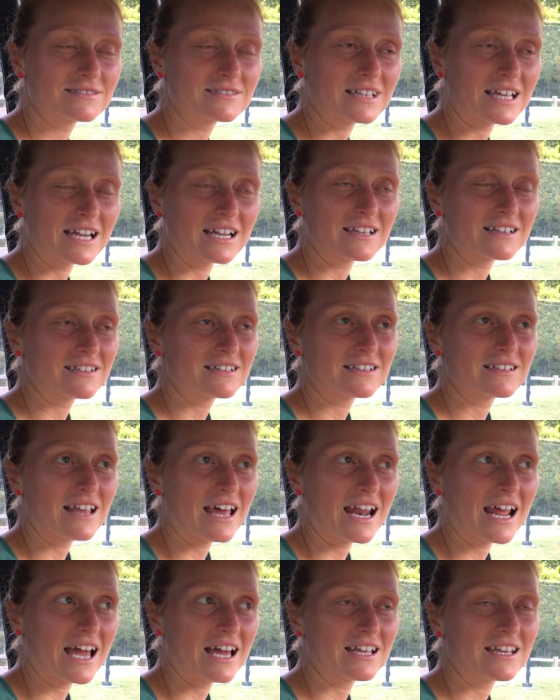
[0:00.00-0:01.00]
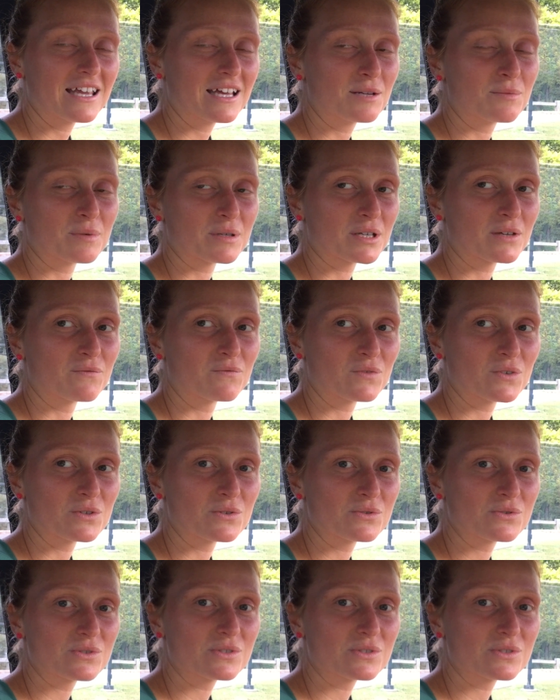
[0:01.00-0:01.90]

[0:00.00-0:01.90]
he had been confused.